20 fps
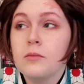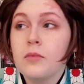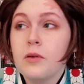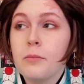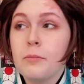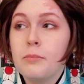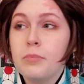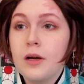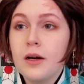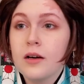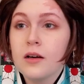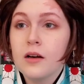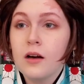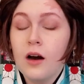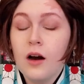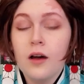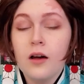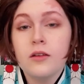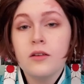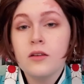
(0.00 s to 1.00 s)
But
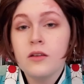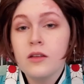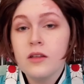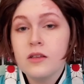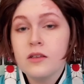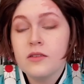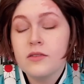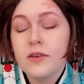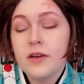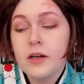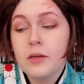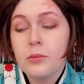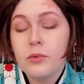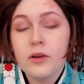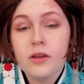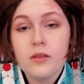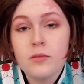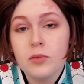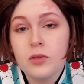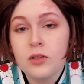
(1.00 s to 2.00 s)
cotton is very
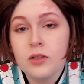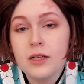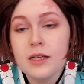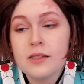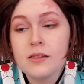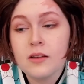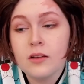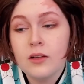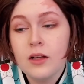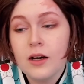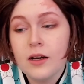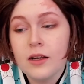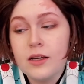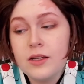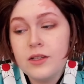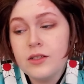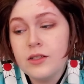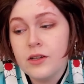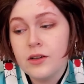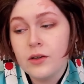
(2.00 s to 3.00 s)
breathable. It's a lot
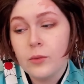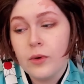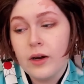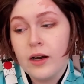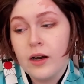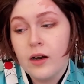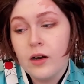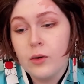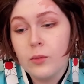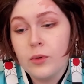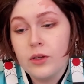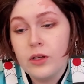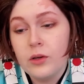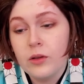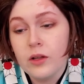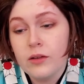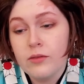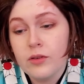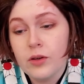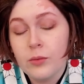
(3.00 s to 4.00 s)
easier to wear when you
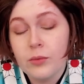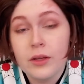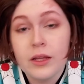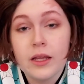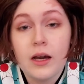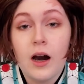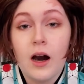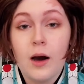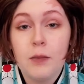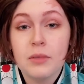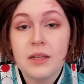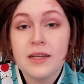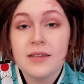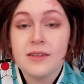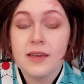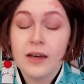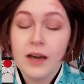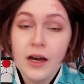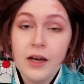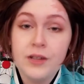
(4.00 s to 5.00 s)
live in a really hot place
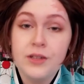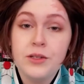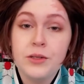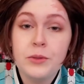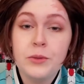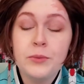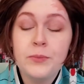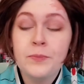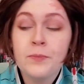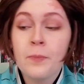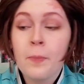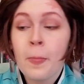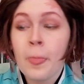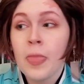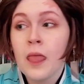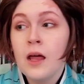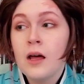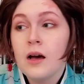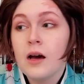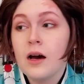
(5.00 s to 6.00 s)
like I do.
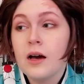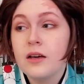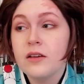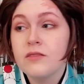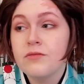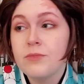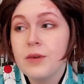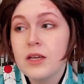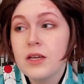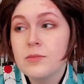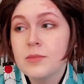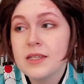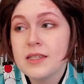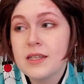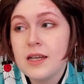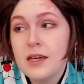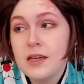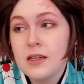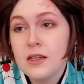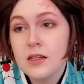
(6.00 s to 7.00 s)
I have made the
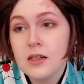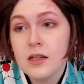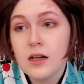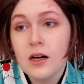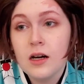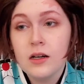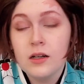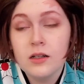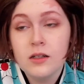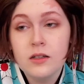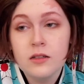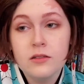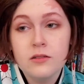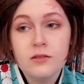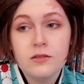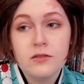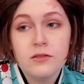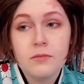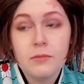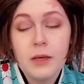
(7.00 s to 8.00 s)
mistake
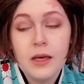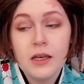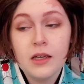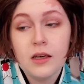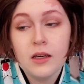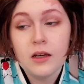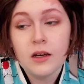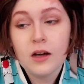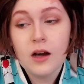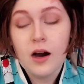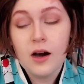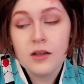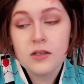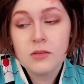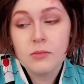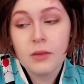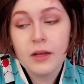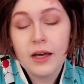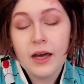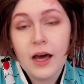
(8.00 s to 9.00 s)
of making a
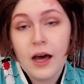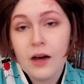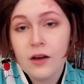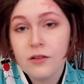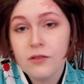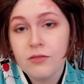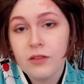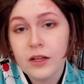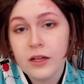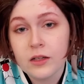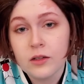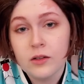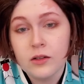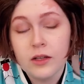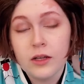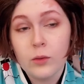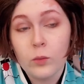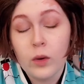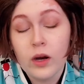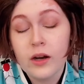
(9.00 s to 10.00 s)
cosplay out of flannel
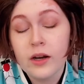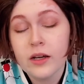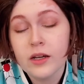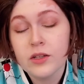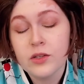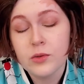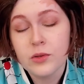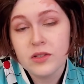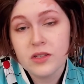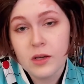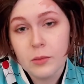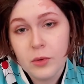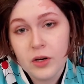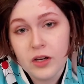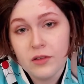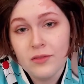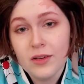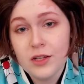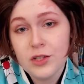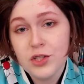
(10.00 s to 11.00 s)
and wearing it to a summer
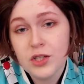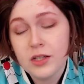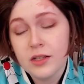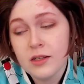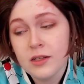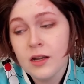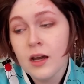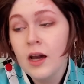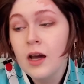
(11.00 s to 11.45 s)
convention.